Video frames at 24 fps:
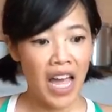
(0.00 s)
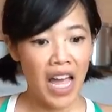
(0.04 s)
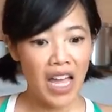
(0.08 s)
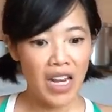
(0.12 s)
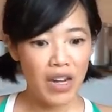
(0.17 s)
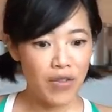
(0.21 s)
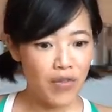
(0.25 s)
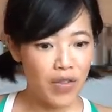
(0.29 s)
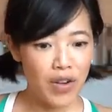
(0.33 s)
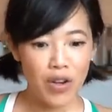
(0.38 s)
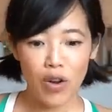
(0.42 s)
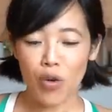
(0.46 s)

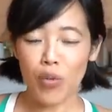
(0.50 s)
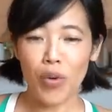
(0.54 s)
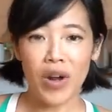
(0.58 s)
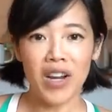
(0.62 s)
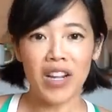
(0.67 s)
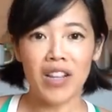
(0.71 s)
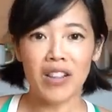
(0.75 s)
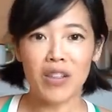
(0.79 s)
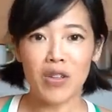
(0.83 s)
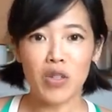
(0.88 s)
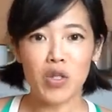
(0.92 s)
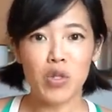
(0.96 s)
And if it
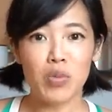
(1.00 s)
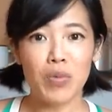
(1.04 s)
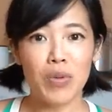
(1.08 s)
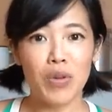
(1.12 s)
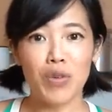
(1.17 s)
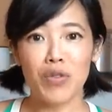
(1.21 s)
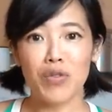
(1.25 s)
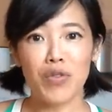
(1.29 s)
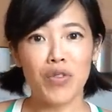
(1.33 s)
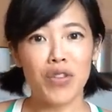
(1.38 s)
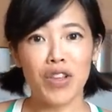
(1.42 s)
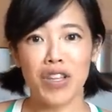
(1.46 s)
already looks
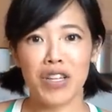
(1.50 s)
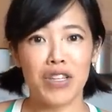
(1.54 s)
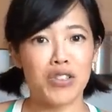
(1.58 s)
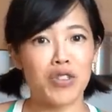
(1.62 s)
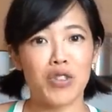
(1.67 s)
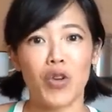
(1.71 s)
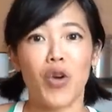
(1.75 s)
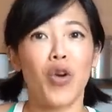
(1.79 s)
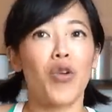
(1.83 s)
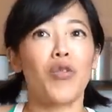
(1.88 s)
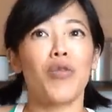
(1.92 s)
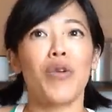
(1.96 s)
beautiful,
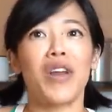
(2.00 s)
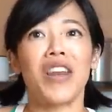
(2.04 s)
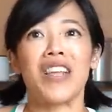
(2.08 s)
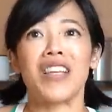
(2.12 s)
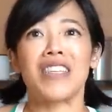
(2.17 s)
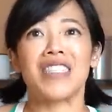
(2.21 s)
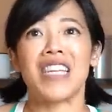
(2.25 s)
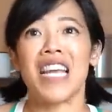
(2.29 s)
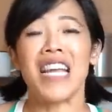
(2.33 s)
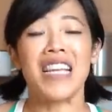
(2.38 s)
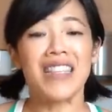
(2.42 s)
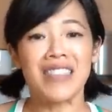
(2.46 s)
it's
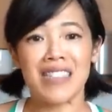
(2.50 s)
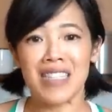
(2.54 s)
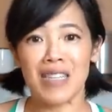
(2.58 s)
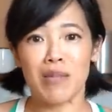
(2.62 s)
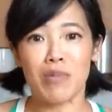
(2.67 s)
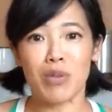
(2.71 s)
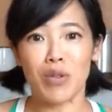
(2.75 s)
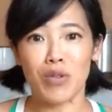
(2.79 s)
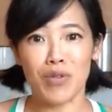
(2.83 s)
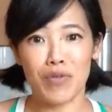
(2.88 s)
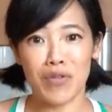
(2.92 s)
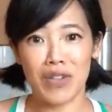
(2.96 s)
already
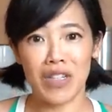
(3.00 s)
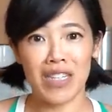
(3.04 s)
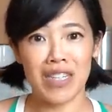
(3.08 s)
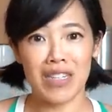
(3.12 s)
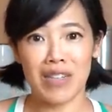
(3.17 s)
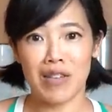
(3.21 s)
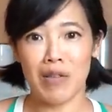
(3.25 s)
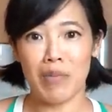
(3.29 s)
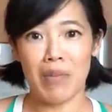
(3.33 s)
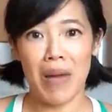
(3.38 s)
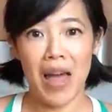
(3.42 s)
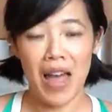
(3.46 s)
tasting beautiful
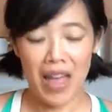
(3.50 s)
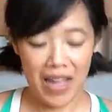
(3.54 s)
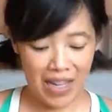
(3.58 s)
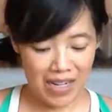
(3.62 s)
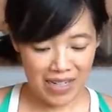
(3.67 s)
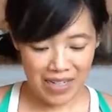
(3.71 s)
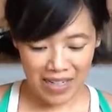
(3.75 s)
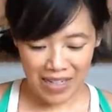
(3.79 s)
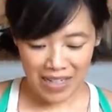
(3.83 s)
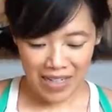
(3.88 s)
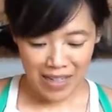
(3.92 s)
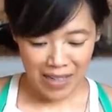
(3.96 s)
in your
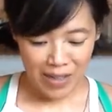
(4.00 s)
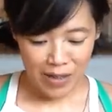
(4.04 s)
mind.